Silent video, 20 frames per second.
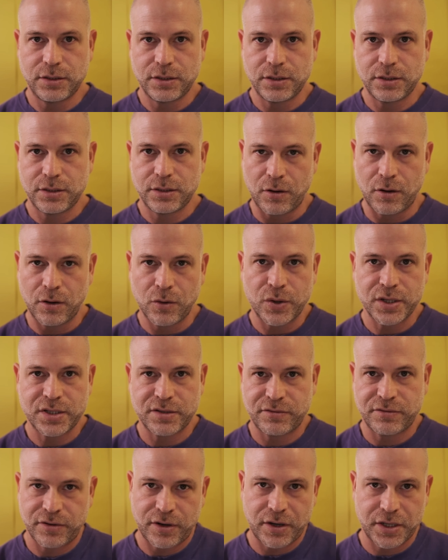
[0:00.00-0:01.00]
This is always
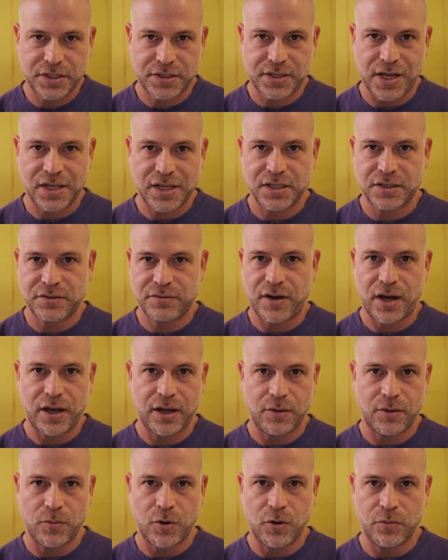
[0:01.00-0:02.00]
a very
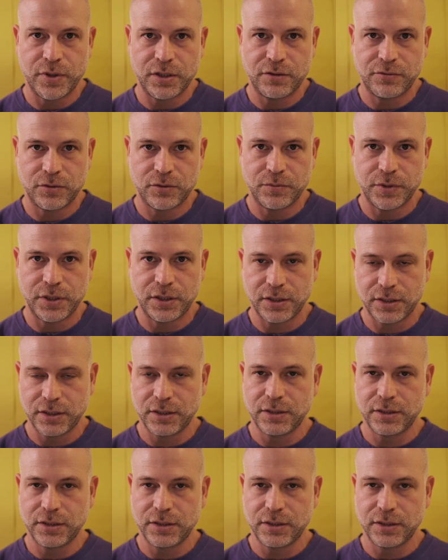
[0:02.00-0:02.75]
satisfying moment for me.